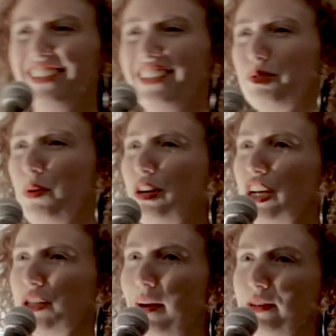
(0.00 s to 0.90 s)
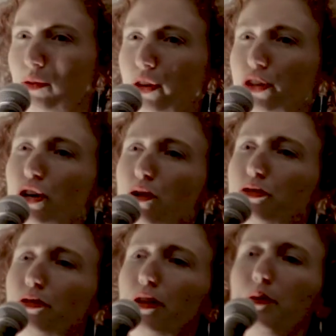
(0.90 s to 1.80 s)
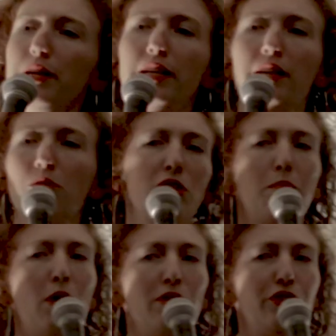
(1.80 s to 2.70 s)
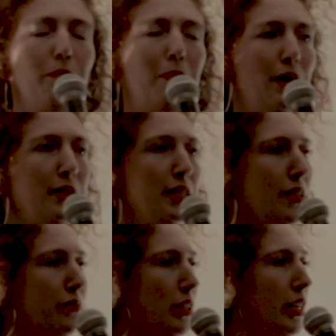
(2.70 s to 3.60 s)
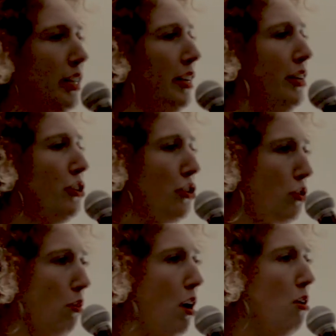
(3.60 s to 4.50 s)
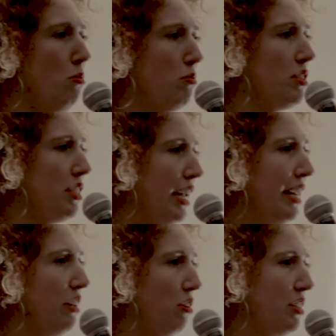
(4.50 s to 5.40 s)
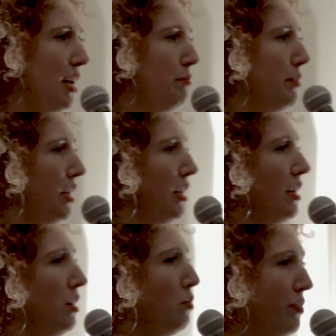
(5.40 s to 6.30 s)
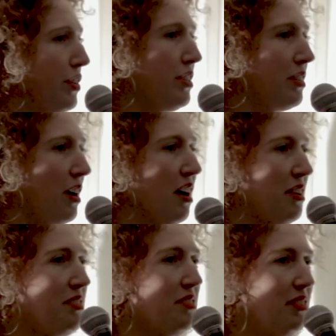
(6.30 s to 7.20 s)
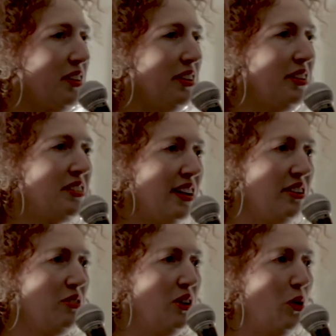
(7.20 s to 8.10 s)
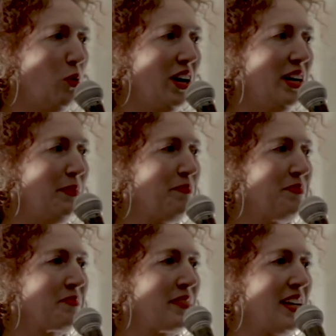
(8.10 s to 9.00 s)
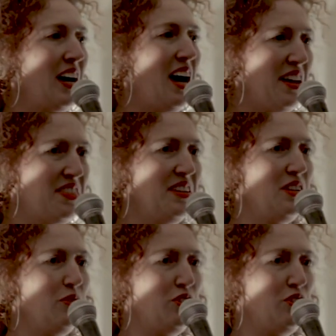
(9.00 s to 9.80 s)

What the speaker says: So one customer I told a joke to, though, he didn't respond so positively. He just groaned, and he looked at me with disgust, and he said, you know what? I think you